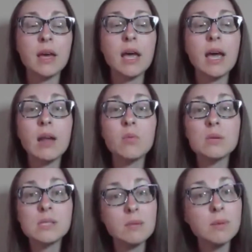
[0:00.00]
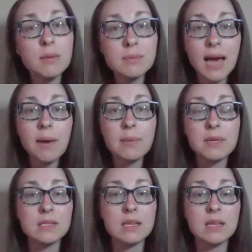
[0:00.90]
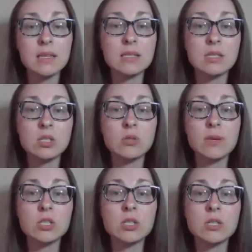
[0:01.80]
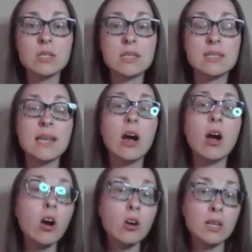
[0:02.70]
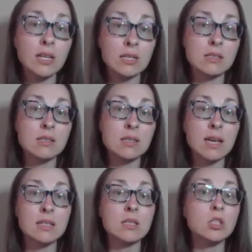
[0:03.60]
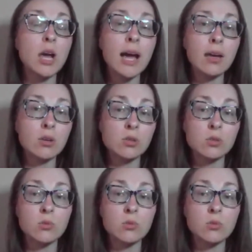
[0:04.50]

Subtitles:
And what sometimes happens in these situations is that our needs as the child